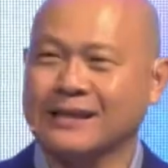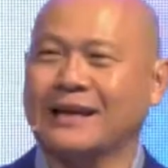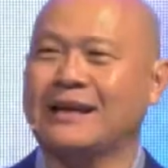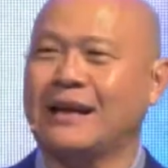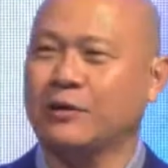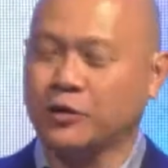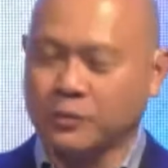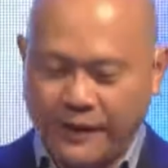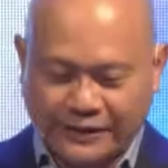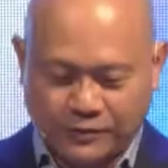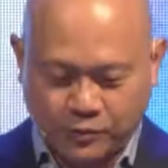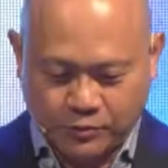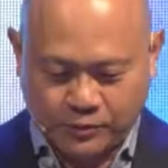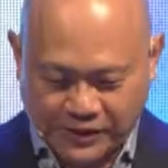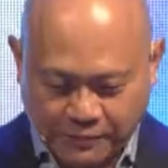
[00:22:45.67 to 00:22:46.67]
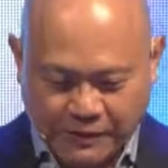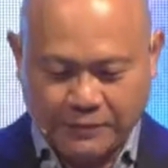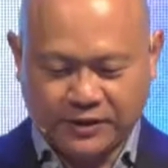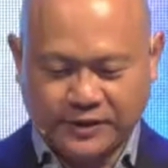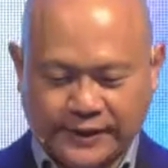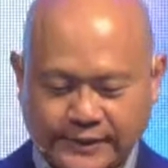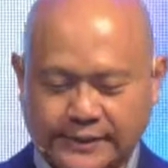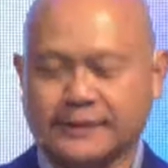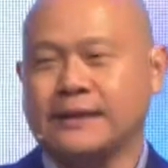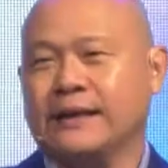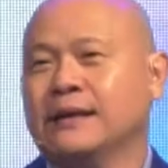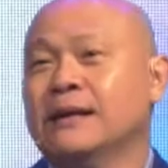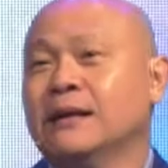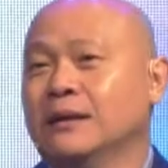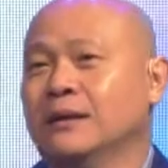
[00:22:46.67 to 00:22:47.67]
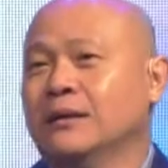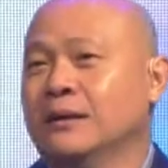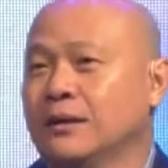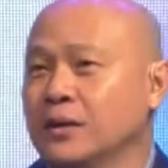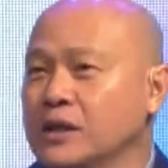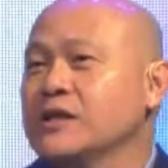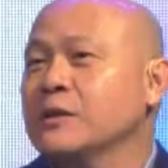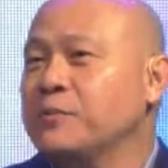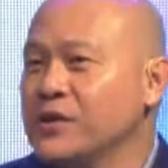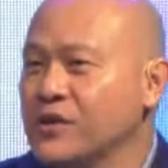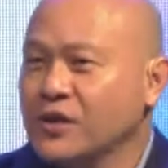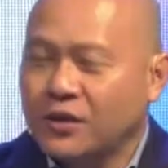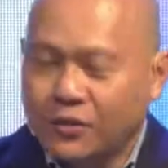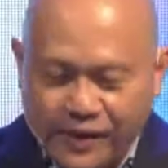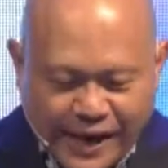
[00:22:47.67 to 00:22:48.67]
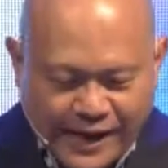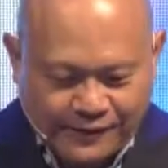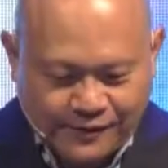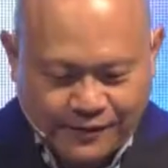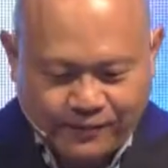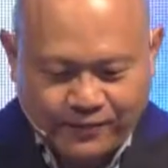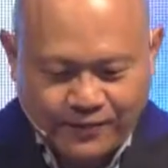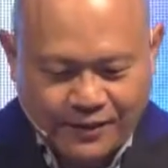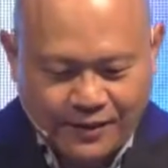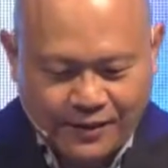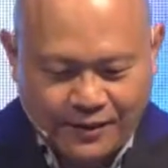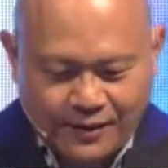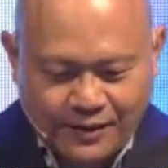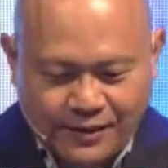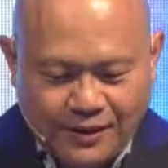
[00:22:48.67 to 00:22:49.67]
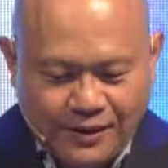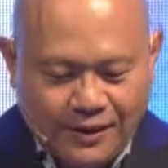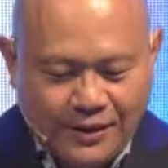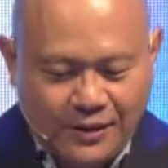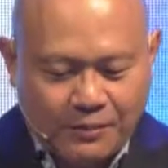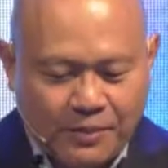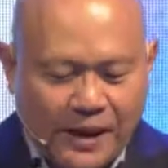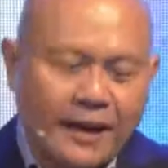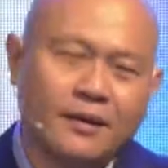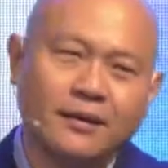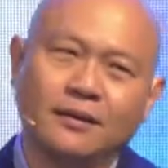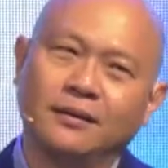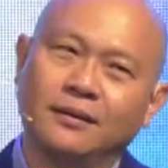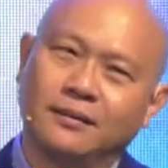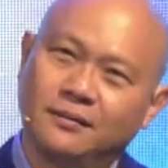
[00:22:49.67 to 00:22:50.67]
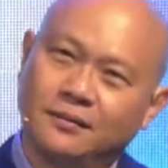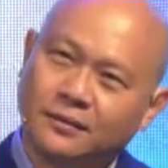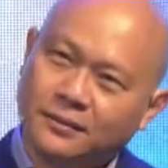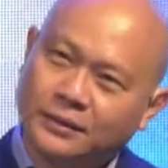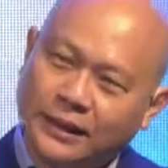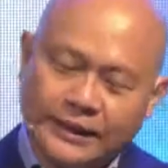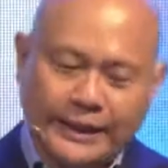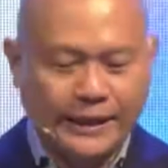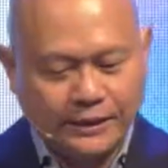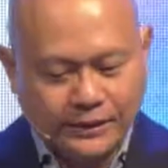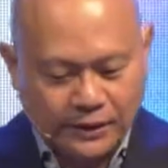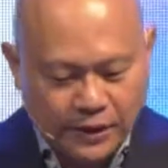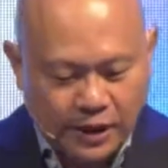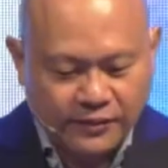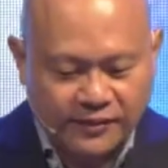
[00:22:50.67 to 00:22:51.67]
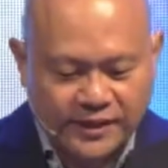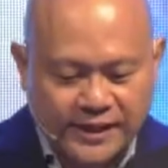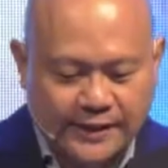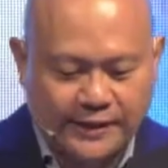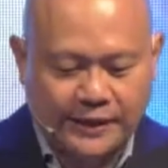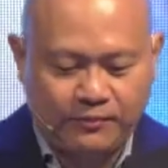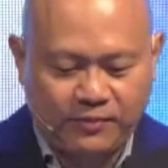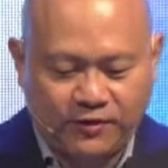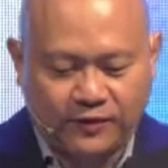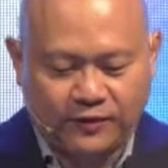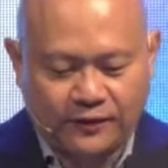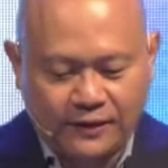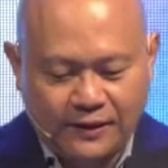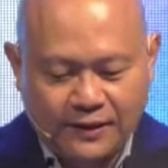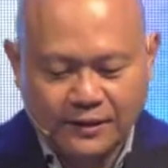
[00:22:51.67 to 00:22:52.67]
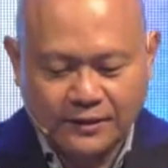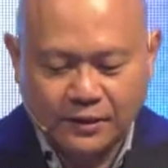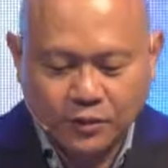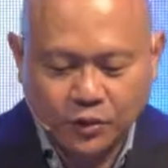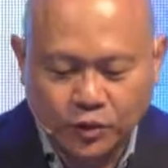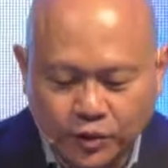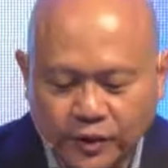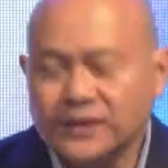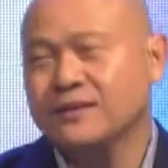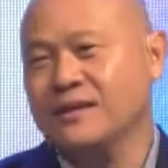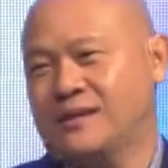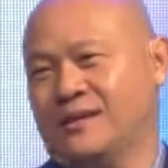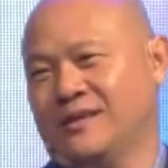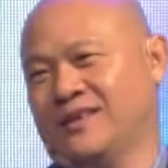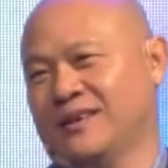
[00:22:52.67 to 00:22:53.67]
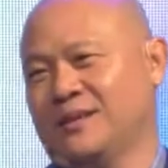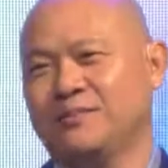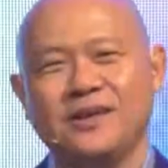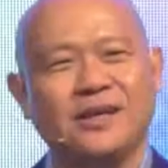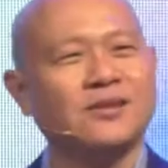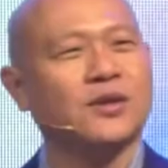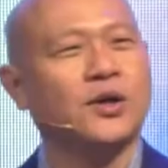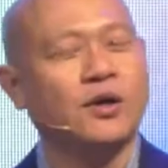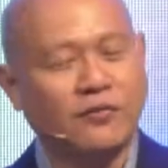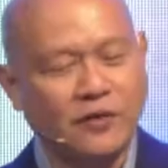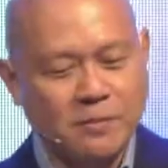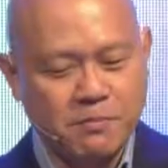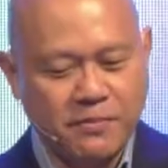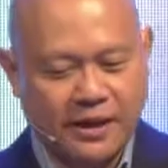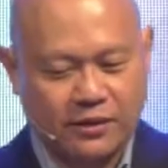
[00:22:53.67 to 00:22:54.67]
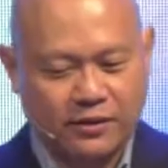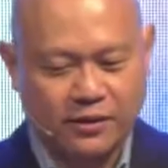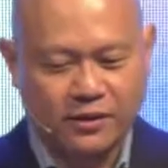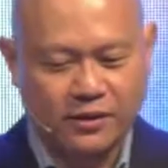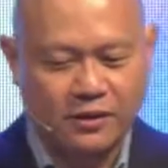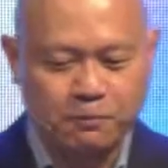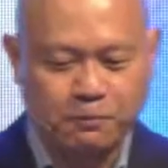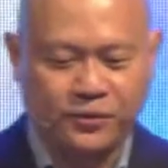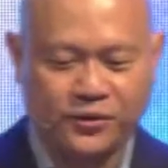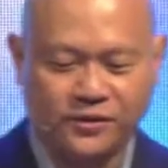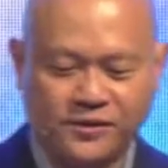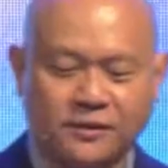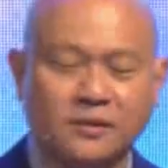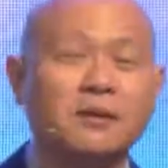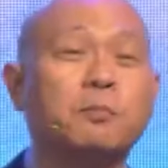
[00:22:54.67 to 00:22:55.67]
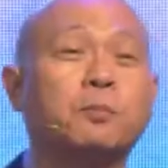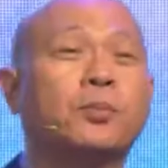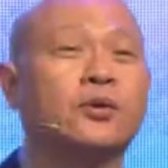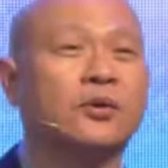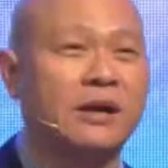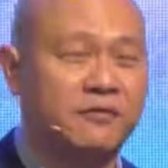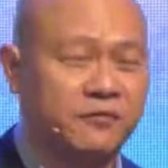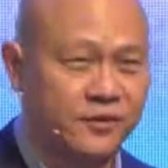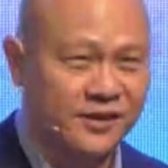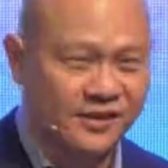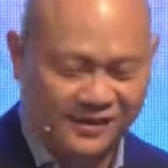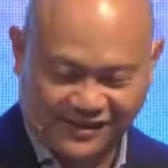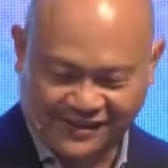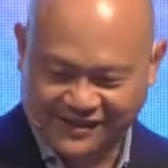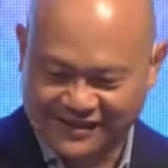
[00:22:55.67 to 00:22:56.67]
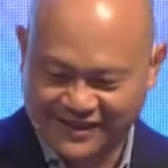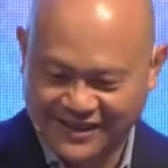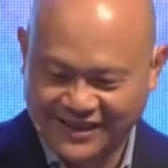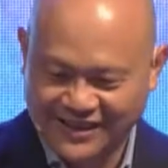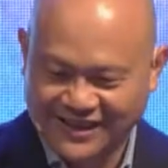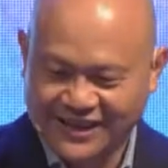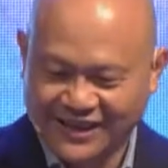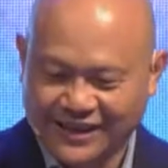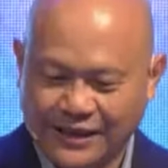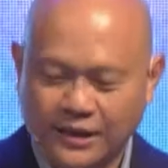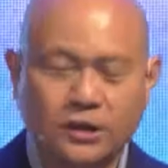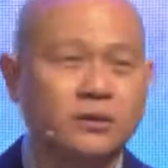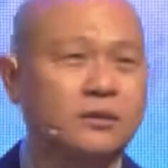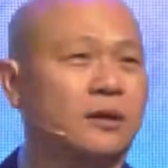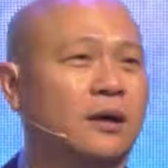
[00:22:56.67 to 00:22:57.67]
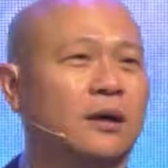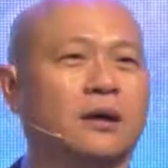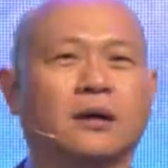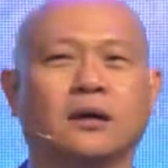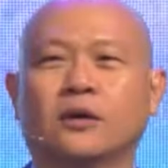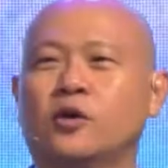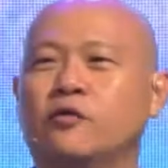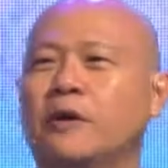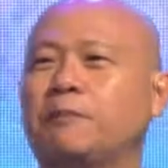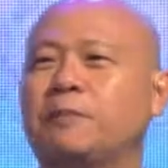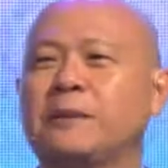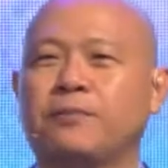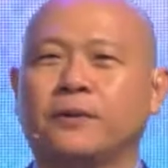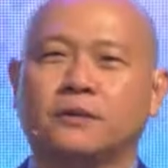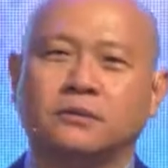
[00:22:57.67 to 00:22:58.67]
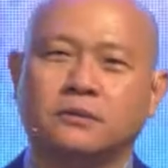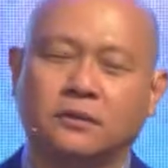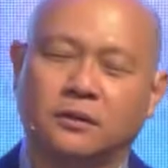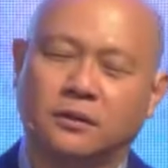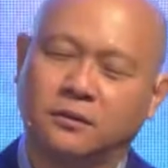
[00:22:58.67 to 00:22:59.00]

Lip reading: I'll go back to what the Bible says and say, is the person correct? But again, a lot of times, the criticism is over a matter of personal preference, or over people.